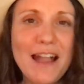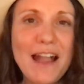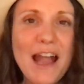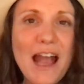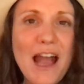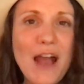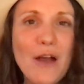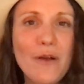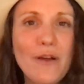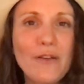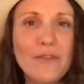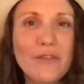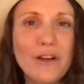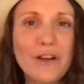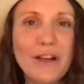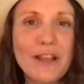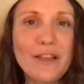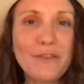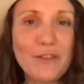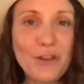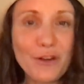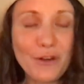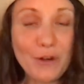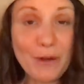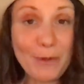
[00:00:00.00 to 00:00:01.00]
However,
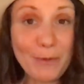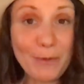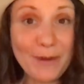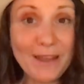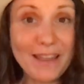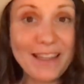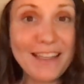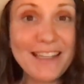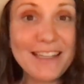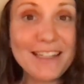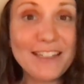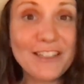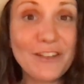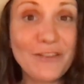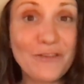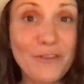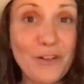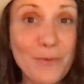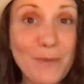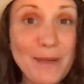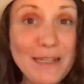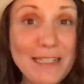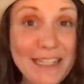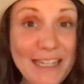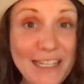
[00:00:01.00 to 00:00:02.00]
if you're really into
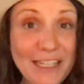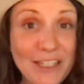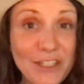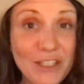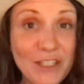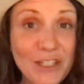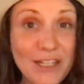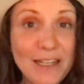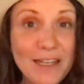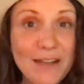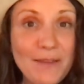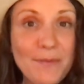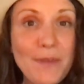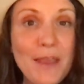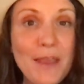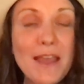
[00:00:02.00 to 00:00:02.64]
fermentation,